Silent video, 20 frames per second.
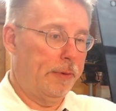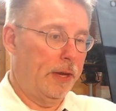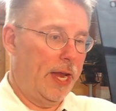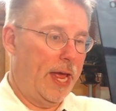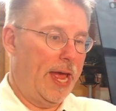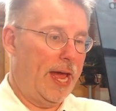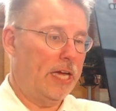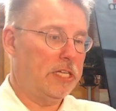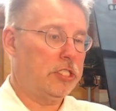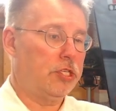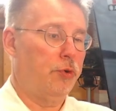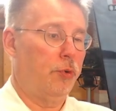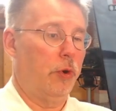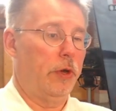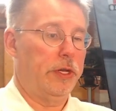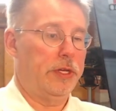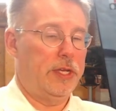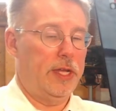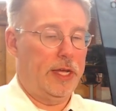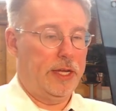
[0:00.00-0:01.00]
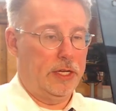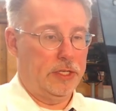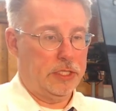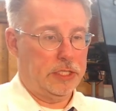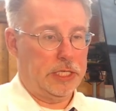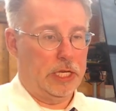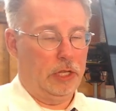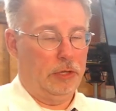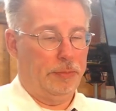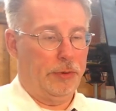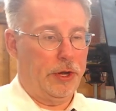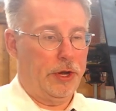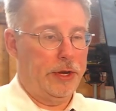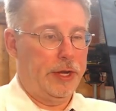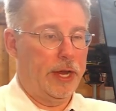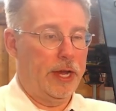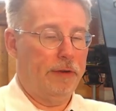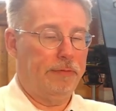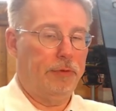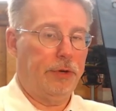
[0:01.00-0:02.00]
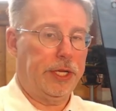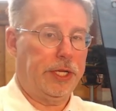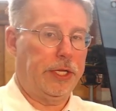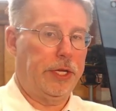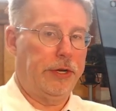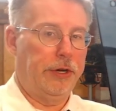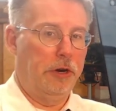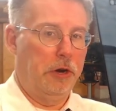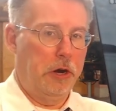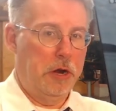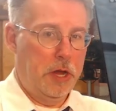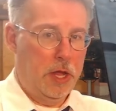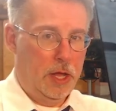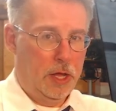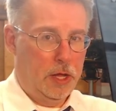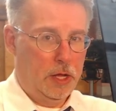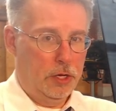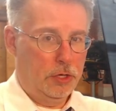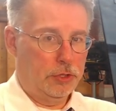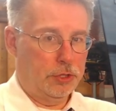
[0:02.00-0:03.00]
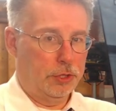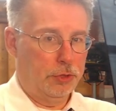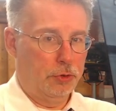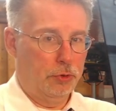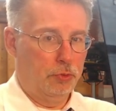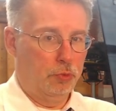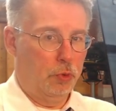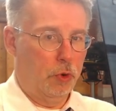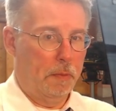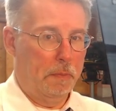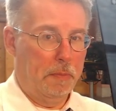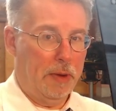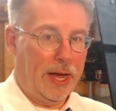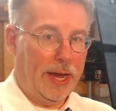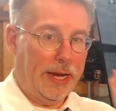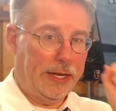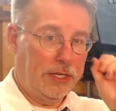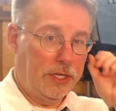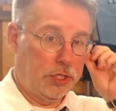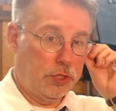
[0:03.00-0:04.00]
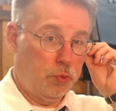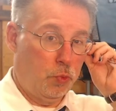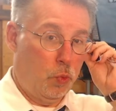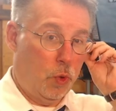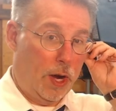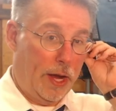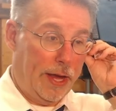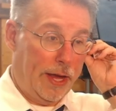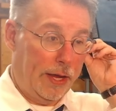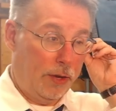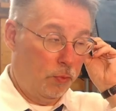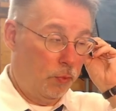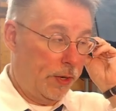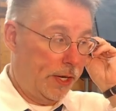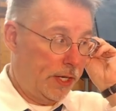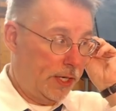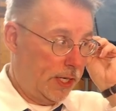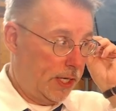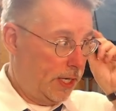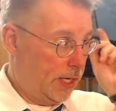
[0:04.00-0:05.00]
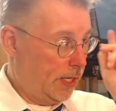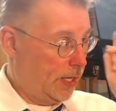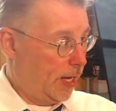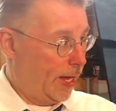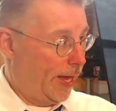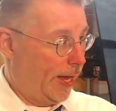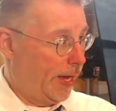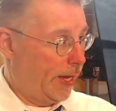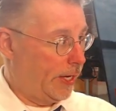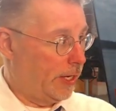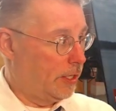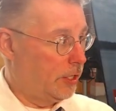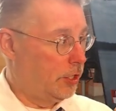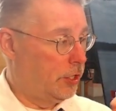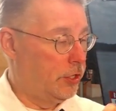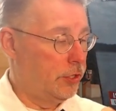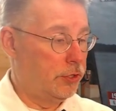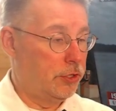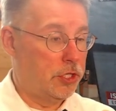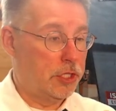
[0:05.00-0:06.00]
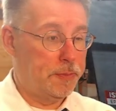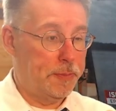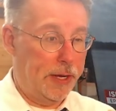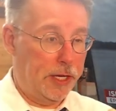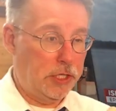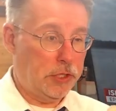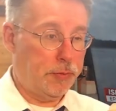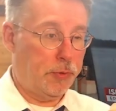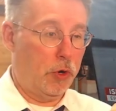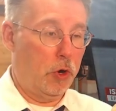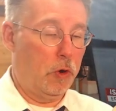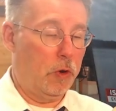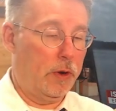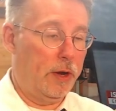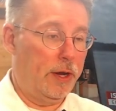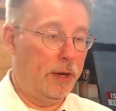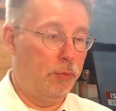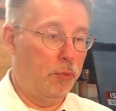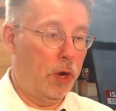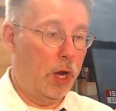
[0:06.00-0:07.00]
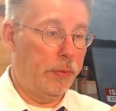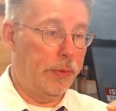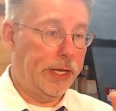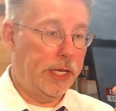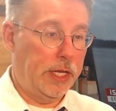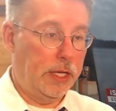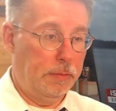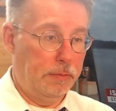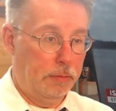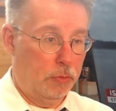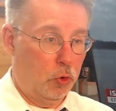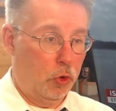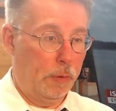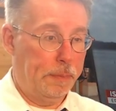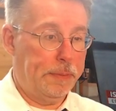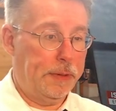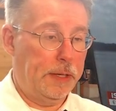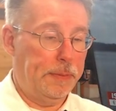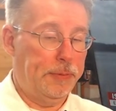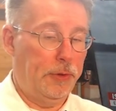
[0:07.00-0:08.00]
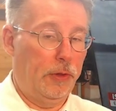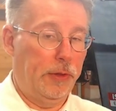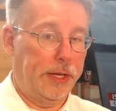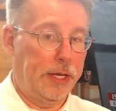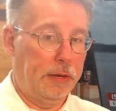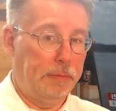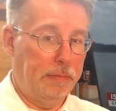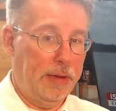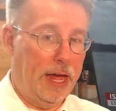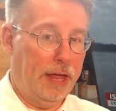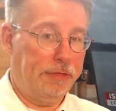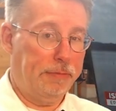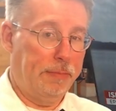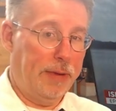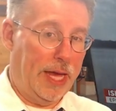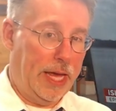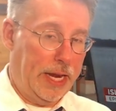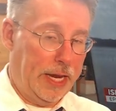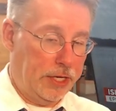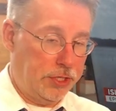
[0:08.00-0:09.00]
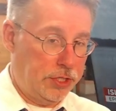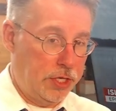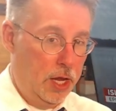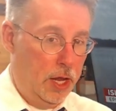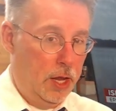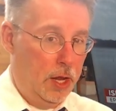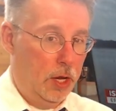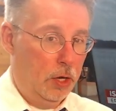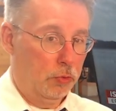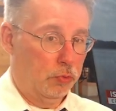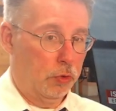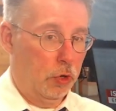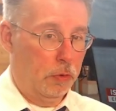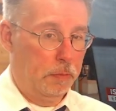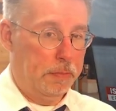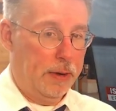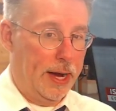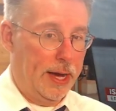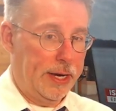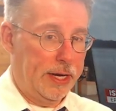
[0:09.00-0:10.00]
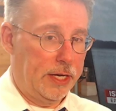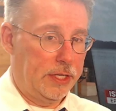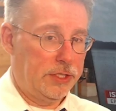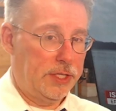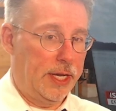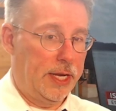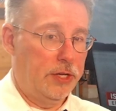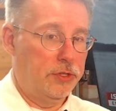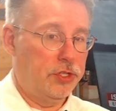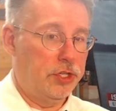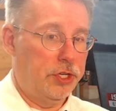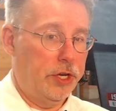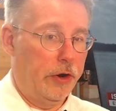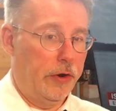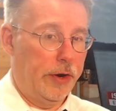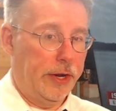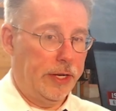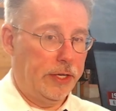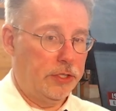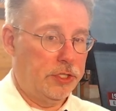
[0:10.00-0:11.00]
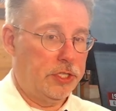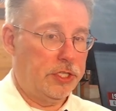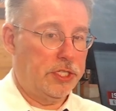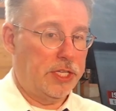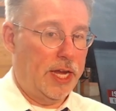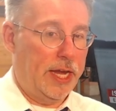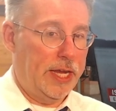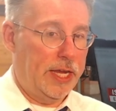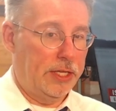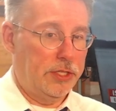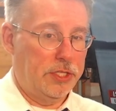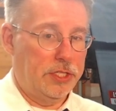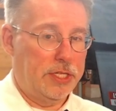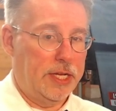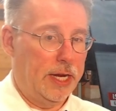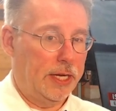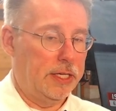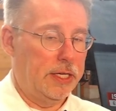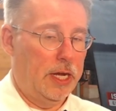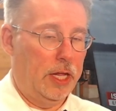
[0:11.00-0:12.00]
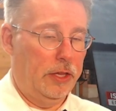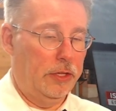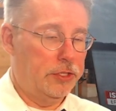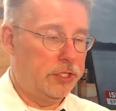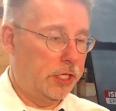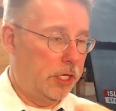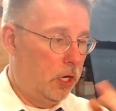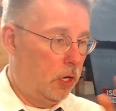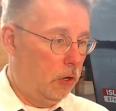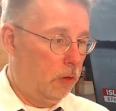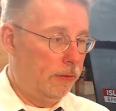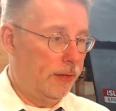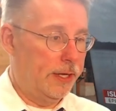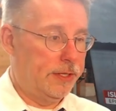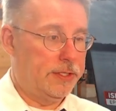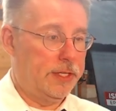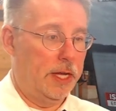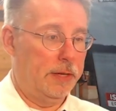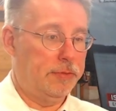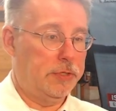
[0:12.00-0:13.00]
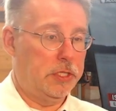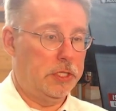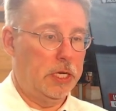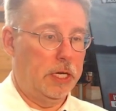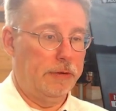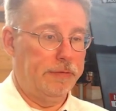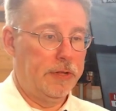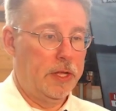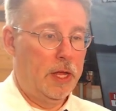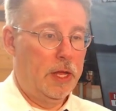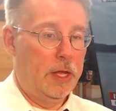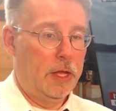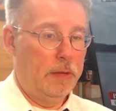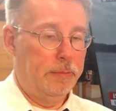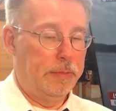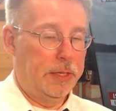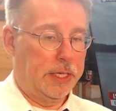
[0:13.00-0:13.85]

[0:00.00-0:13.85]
But Asteroid Day is celebrated every year to remind us why we need a good space program, why we need more people in mathematics, robotics, engineering, science, technology, all that type of stuff.